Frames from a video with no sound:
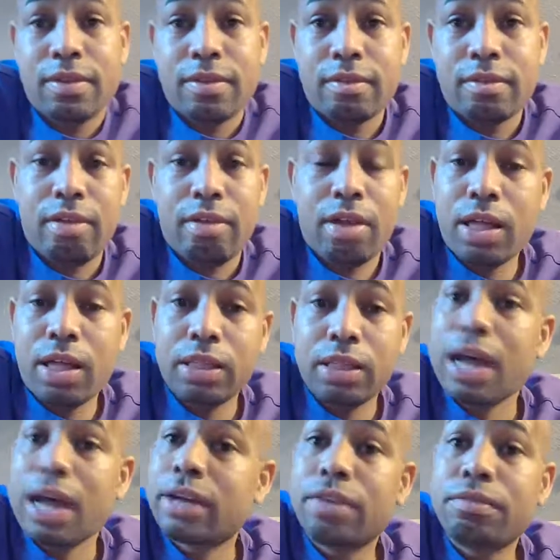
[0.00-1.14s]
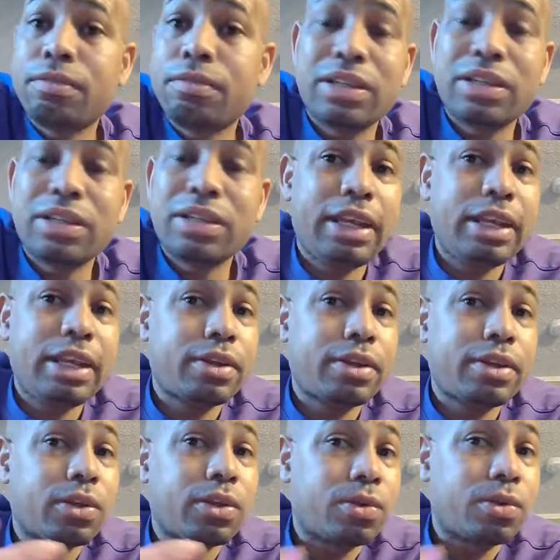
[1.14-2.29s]
A lot of them wasn't in our
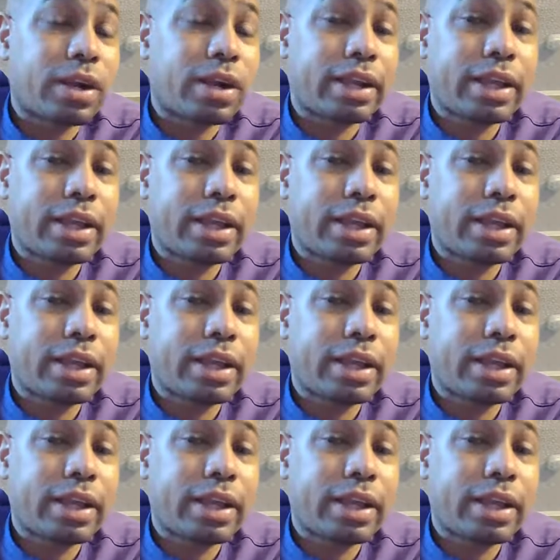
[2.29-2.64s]
local arcade.